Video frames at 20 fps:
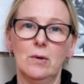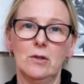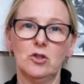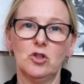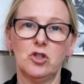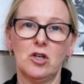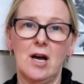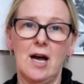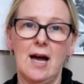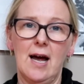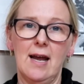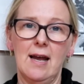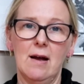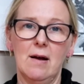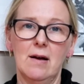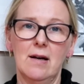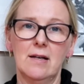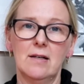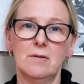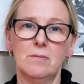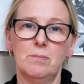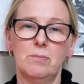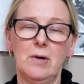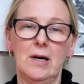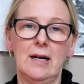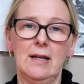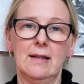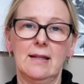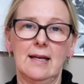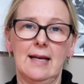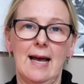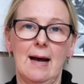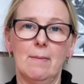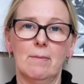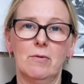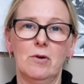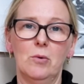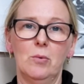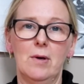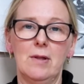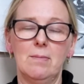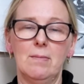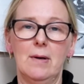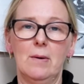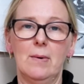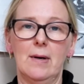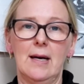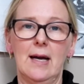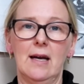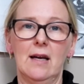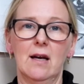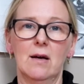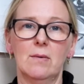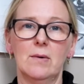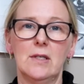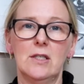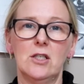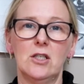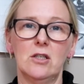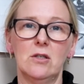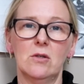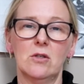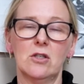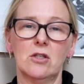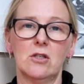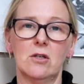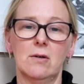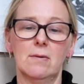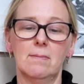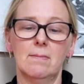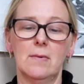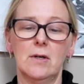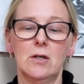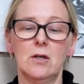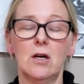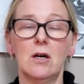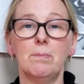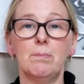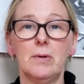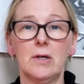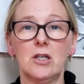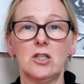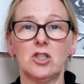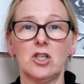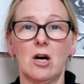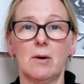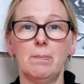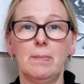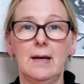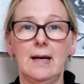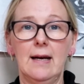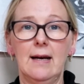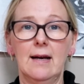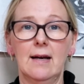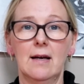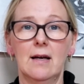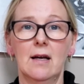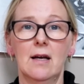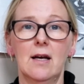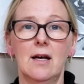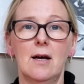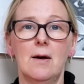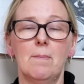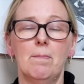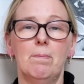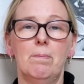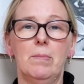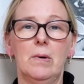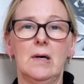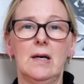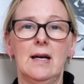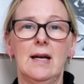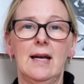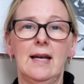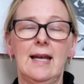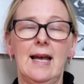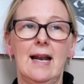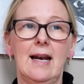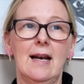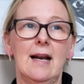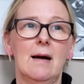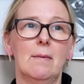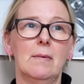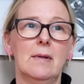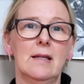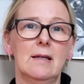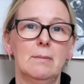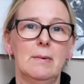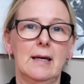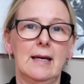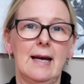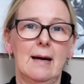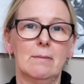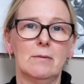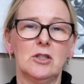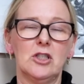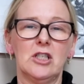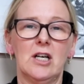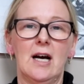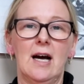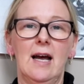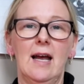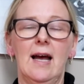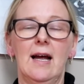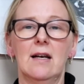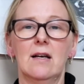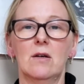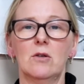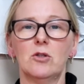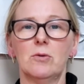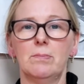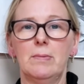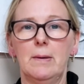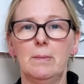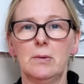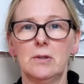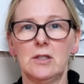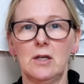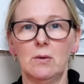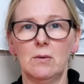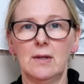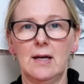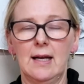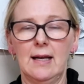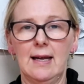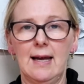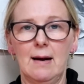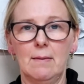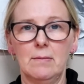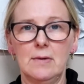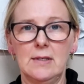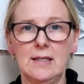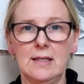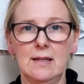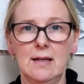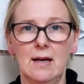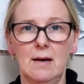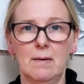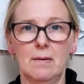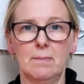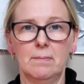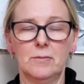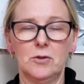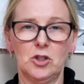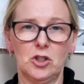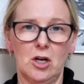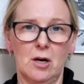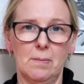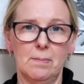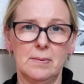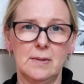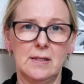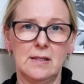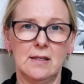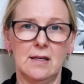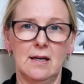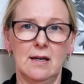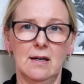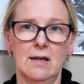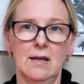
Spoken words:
try and bring the camera with me when I go and do some book shopping, but again, I'm a little bit camera shy. I know some people don't like cameras in their shops,